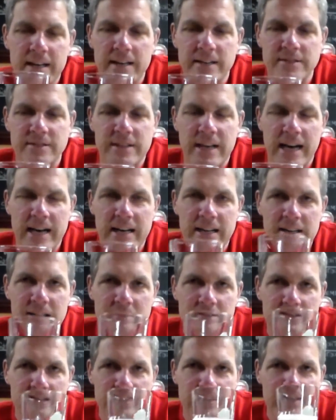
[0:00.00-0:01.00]
It's kind of
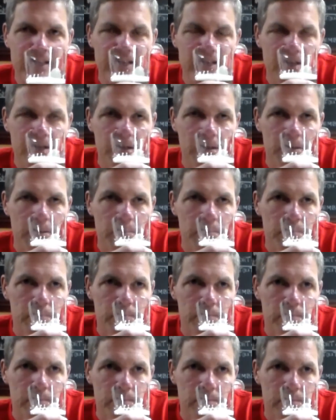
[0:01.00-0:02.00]
clean.
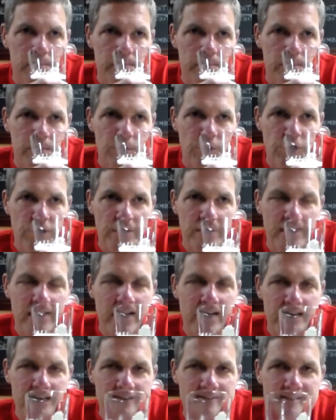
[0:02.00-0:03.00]
You can
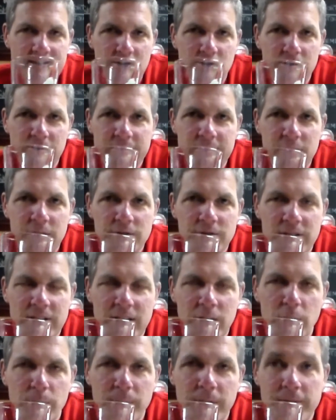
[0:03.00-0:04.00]
kind of tell that there's a
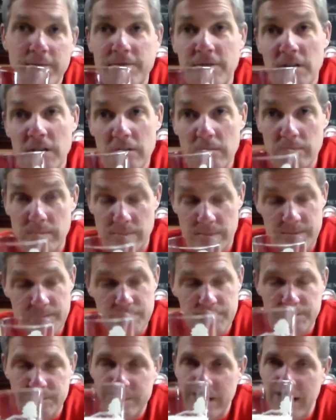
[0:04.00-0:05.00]
little bit of funk.
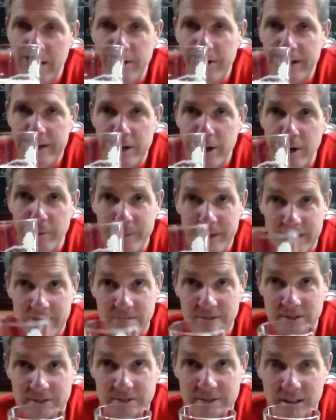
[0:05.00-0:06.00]
I already know it
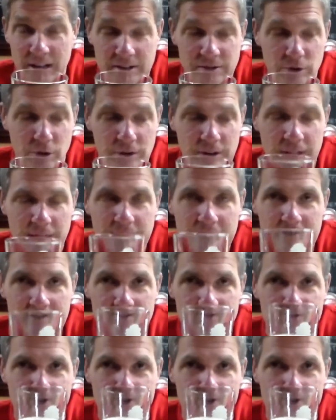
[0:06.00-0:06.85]
because it's on the thing.